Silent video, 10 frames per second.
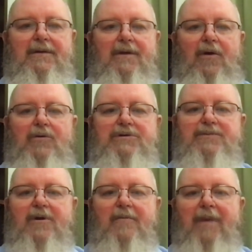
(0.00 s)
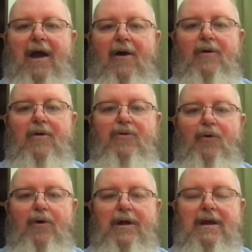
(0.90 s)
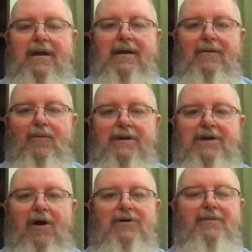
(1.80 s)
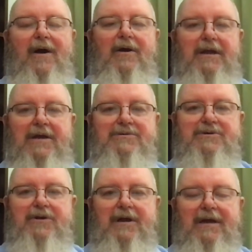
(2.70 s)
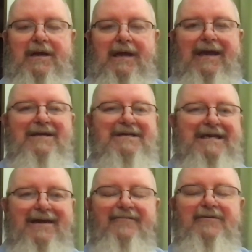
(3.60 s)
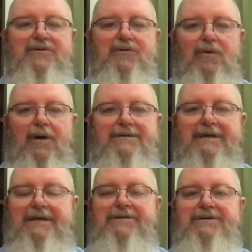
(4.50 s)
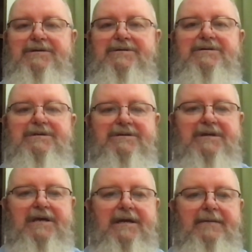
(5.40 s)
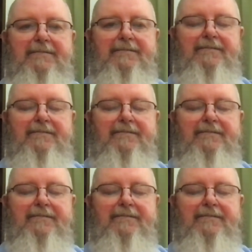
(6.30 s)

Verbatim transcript: Holy Spirit power and authority we talked about yesterday. It is given to us in Jesus' name